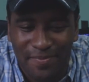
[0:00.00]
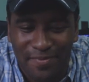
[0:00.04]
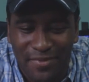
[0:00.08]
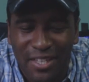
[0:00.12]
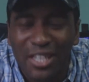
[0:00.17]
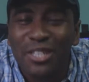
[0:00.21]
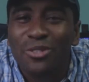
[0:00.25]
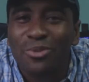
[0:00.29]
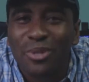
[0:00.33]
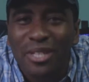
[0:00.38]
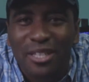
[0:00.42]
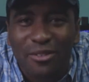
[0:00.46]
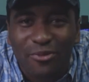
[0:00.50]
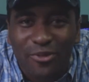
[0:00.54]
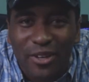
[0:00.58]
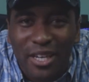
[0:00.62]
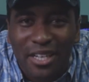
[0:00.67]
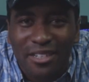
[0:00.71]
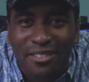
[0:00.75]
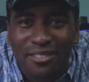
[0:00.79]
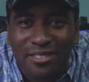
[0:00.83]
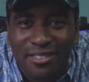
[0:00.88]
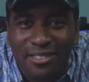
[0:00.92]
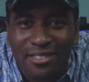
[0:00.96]
just really
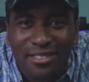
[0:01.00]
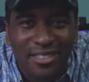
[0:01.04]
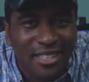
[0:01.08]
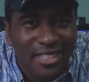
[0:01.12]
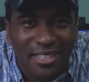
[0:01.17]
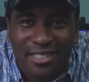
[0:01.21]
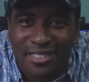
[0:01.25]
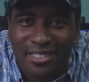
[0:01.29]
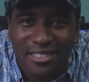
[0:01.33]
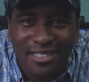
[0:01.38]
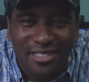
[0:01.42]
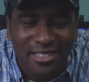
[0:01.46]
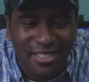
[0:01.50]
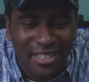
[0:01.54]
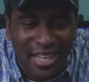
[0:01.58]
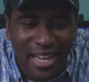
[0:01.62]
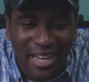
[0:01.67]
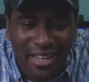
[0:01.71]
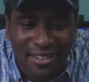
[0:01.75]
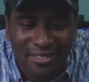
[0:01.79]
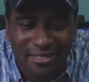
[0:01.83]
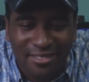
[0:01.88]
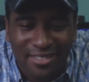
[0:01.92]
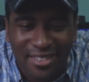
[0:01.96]
failed.
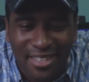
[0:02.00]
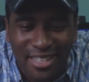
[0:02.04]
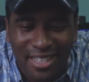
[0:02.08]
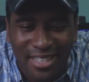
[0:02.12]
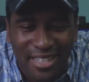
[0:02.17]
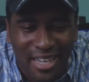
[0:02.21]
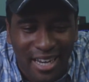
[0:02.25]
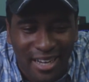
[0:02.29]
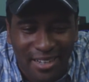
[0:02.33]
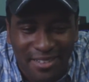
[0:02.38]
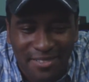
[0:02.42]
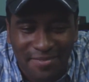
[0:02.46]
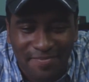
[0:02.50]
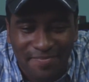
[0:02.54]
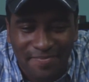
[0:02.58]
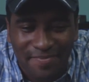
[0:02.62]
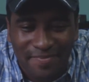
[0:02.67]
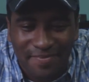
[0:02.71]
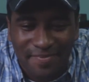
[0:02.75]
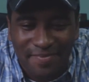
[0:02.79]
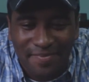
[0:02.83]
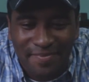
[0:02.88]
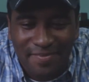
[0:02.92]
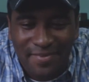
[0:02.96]
Yeah.
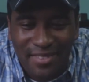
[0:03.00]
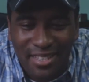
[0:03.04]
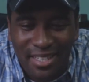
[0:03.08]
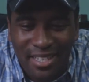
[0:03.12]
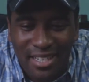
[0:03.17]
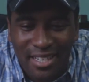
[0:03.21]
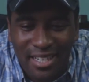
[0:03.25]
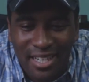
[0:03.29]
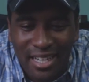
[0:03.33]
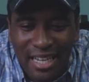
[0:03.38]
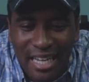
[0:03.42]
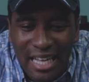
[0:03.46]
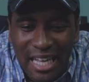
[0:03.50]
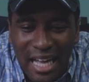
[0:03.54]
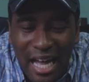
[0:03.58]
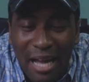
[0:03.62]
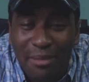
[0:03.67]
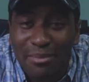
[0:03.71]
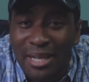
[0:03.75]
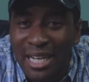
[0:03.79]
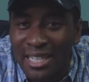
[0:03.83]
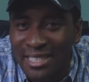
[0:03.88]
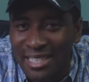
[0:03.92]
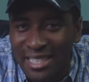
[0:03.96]

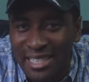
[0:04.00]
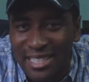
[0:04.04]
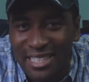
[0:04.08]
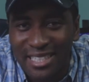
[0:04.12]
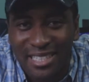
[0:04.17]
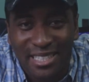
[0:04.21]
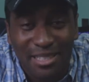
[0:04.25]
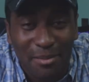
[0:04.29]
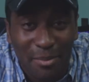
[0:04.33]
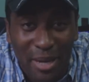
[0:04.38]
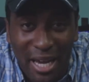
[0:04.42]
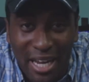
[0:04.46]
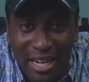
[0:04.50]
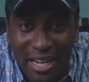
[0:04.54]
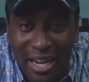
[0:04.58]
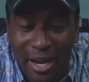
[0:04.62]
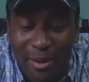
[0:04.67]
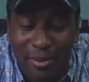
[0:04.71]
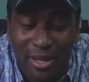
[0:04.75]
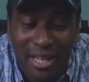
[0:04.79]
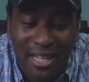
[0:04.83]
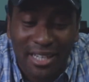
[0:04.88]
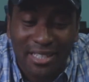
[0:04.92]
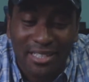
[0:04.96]
I'm not saying this is a bad
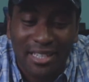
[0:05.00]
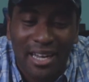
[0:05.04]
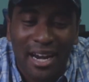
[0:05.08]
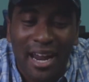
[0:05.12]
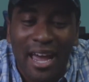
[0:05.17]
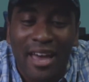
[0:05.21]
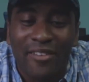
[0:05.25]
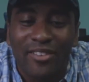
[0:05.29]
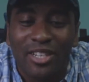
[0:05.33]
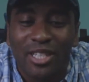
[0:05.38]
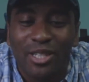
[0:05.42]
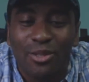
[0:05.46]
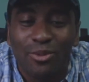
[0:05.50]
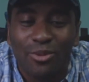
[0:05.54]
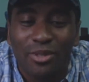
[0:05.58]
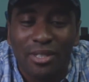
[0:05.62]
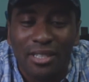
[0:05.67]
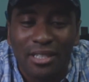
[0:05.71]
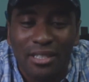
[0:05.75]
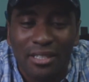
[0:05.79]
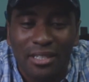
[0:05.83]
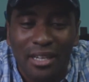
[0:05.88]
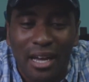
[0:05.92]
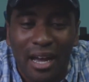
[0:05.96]
camera. Like I said, I haven't used
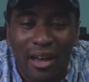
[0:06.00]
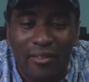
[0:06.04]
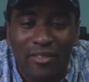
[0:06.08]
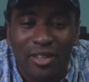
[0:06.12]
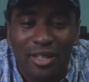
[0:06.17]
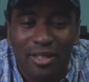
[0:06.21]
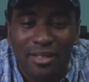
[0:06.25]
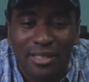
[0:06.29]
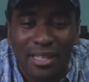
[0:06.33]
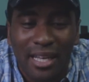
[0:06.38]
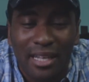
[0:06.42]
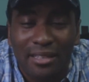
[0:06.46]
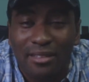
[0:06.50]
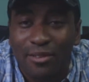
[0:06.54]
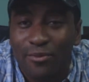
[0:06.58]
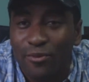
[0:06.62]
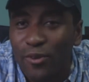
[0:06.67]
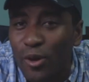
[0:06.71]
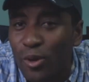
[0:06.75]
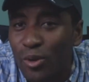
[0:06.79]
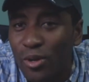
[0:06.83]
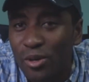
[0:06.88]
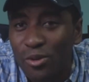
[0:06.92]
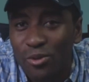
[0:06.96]
it. I haven't looked at the
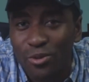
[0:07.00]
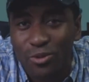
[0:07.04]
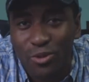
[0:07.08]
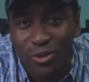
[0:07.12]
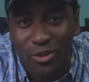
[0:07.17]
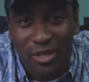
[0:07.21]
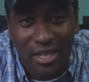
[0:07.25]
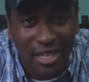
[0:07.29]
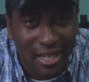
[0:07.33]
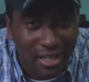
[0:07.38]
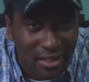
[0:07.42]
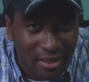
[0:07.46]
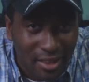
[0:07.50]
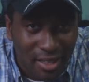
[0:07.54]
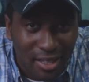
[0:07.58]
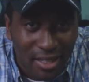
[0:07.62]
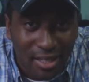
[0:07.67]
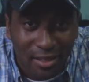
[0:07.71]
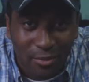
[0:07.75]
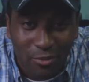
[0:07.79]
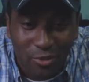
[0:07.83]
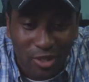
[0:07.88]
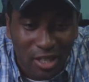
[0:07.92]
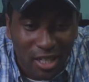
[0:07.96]
photos or
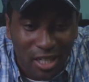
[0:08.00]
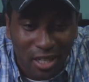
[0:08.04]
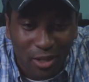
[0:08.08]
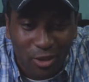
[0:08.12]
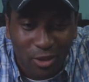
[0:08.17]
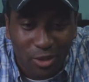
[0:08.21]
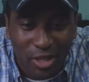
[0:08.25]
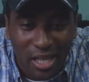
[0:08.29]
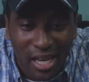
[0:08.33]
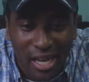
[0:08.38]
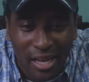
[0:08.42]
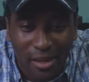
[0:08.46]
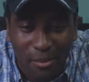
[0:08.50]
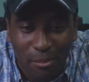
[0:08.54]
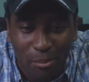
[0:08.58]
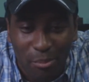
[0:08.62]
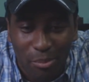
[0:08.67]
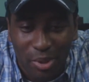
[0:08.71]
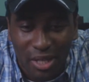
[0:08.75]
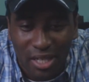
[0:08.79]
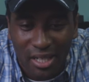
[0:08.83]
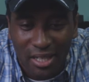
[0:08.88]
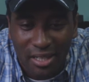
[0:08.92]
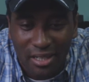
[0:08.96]
anything, video yet,
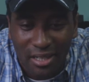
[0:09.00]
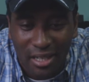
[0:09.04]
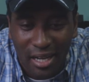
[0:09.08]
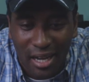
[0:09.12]
but